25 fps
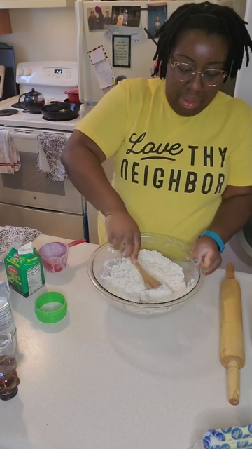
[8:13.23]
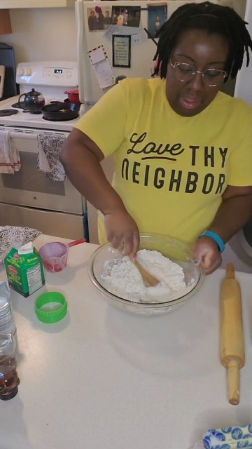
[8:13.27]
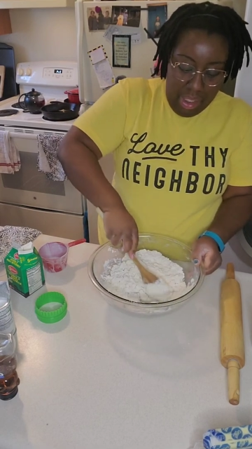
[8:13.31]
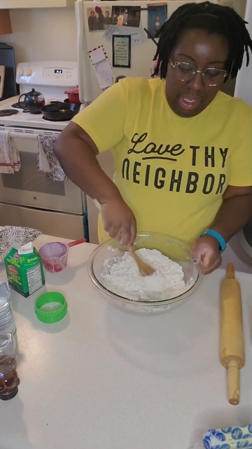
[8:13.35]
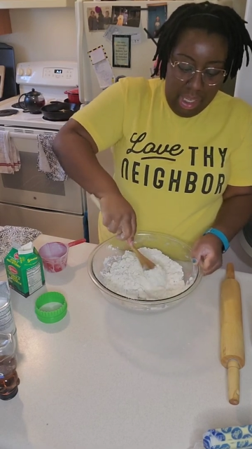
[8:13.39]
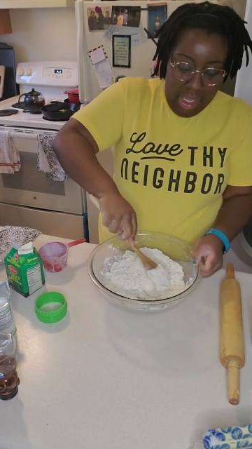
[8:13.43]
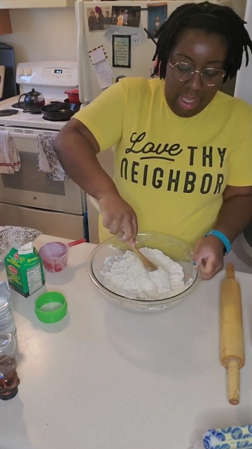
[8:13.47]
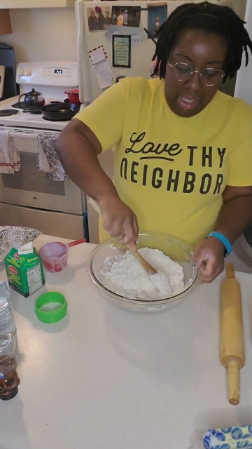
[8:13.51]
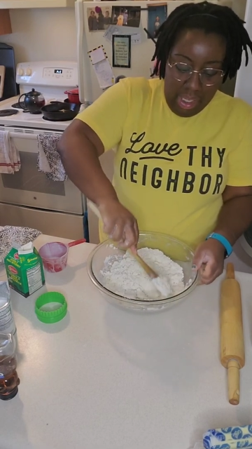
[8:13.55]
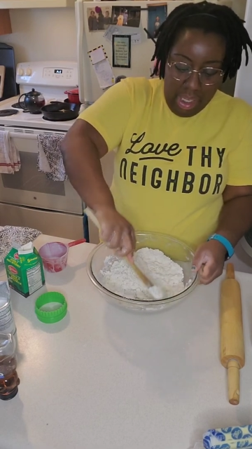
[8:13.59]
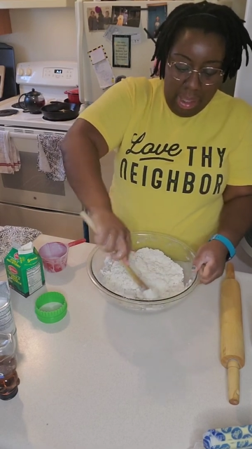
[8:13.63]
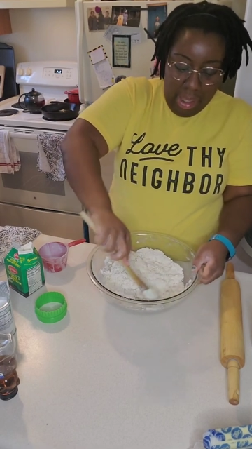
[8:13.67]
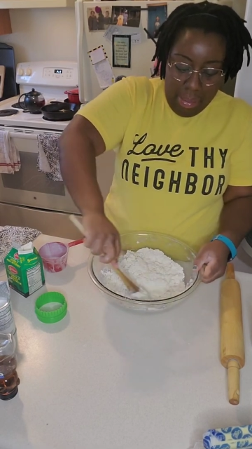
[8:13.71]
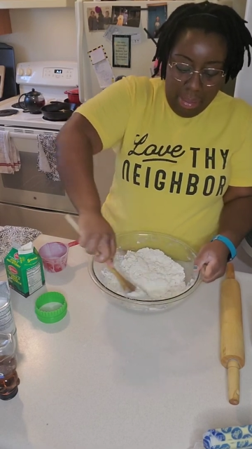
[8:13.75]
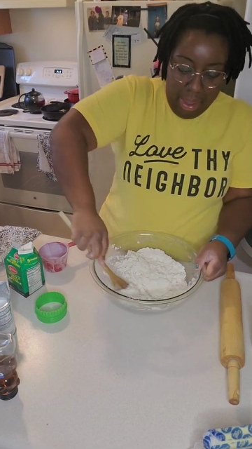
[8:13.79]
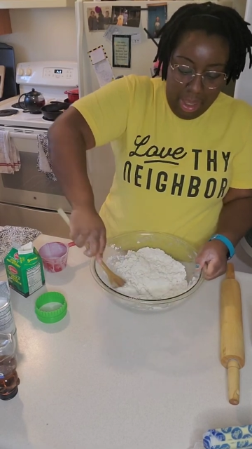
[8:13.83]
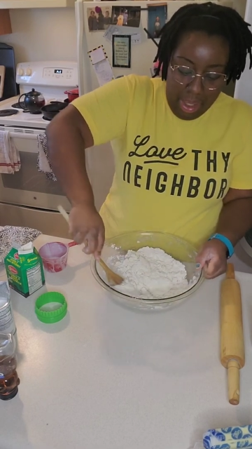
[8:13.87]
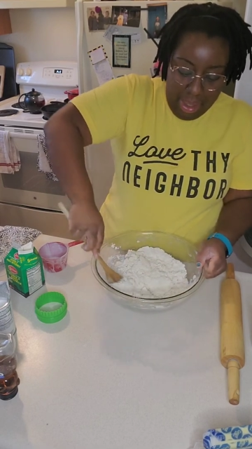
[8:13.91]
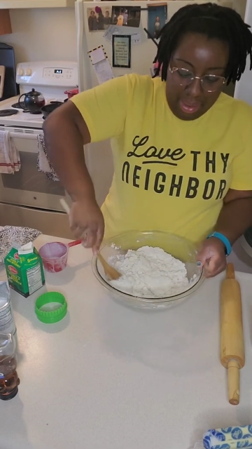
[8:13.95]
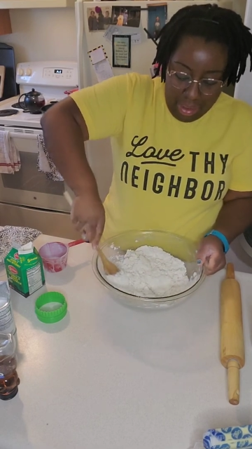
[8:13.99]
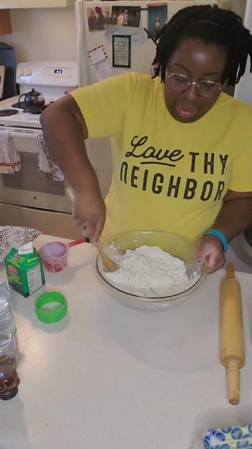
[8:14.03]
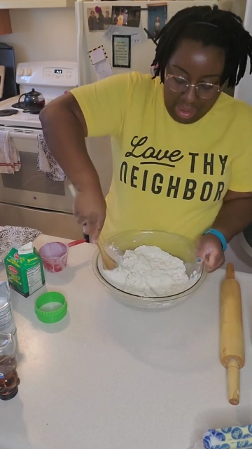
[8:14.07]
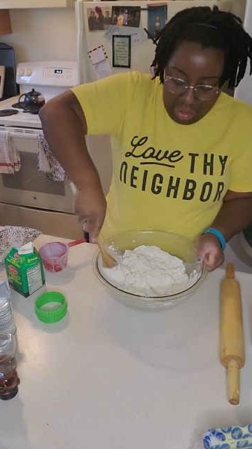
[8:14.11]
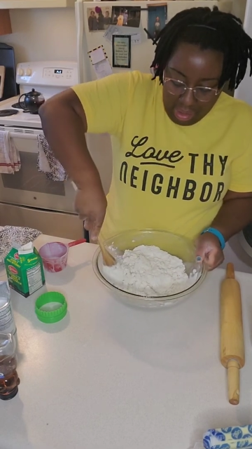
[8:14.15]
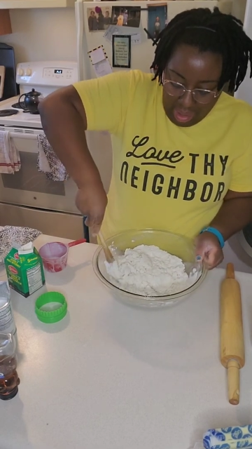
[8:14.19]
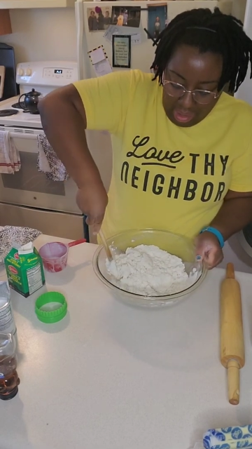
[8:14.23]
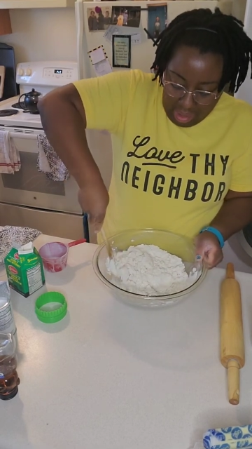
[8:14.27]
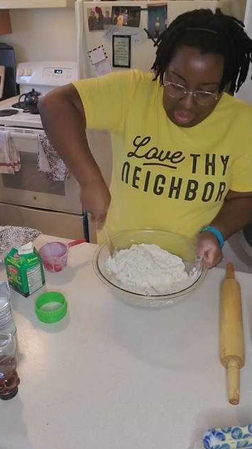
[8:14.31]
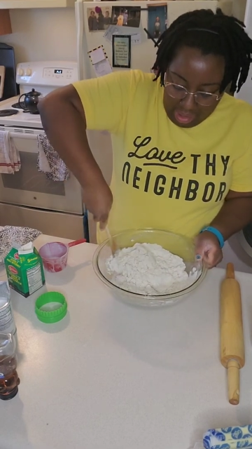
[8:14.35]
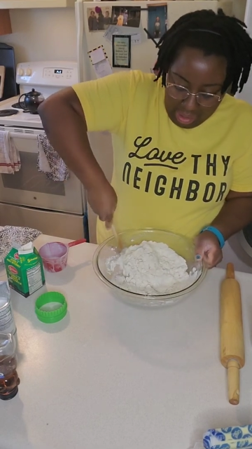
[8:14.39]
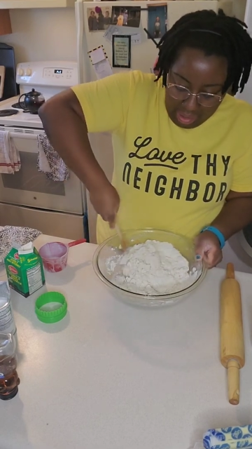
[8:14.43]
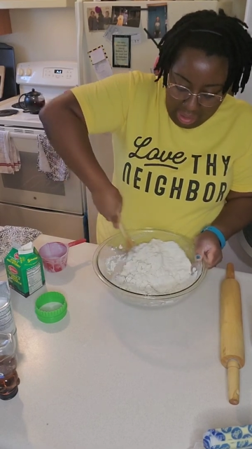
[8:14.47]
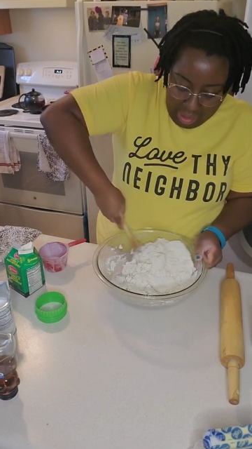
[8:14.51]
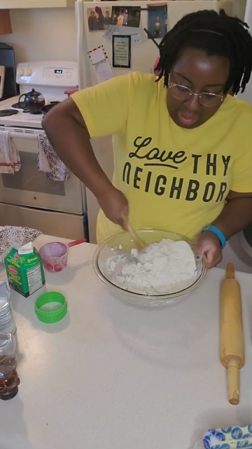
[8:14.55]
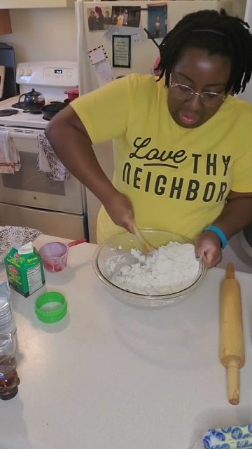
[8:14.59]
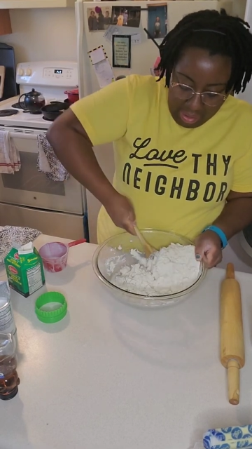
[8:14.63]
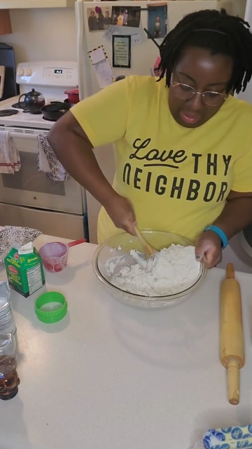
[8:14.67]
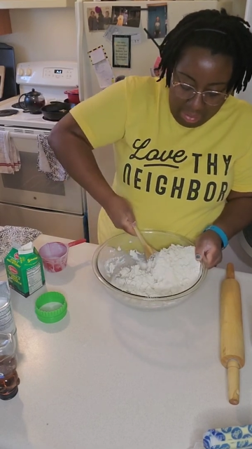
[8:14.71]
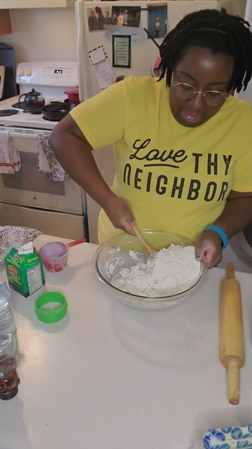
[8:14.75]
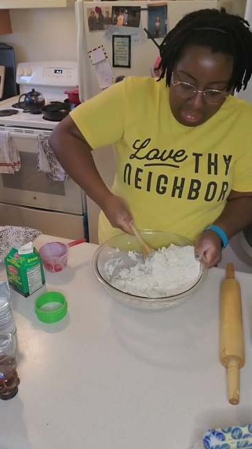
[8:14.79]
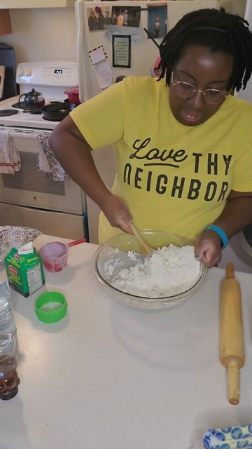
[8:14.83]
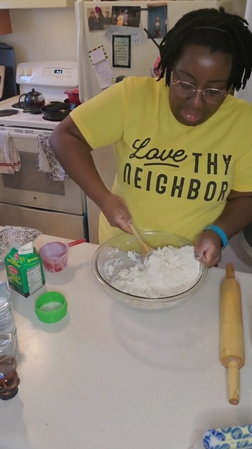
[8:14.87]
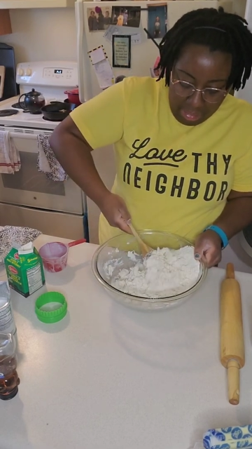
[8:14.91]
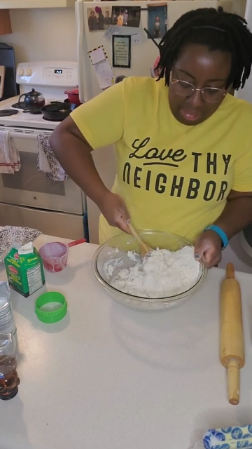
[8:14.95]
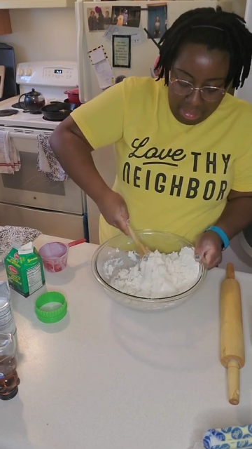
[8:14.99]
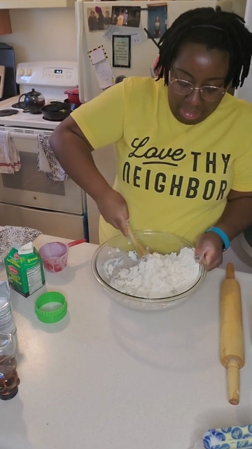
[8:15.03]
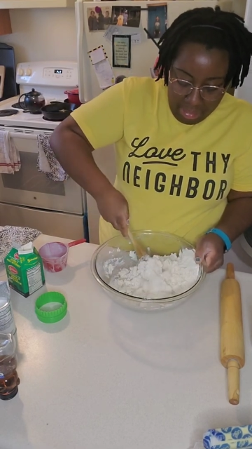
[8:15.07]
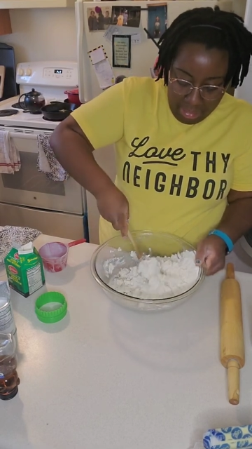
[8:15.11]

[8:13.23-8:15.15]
add a couple ounces at a time.